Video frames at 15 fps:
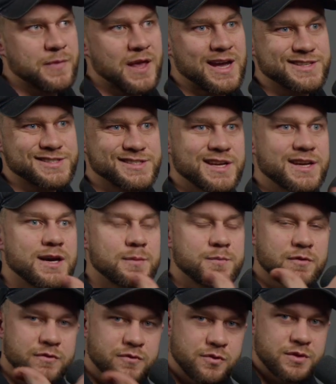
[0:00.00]
are set
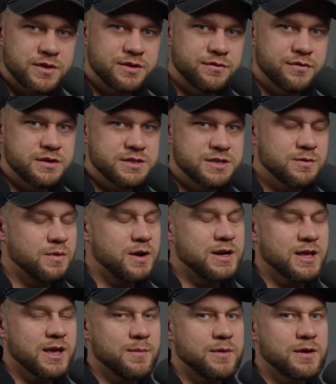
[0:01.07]
up for the DaVinci
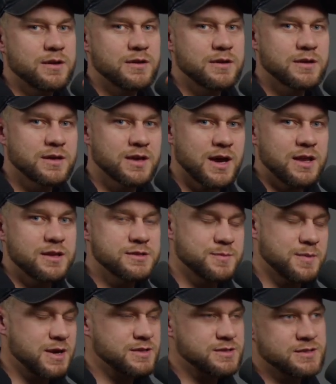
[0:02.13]
Wide Gamut color
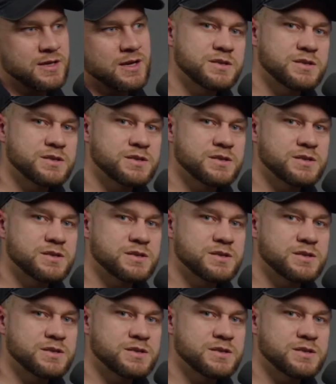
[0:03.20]
space.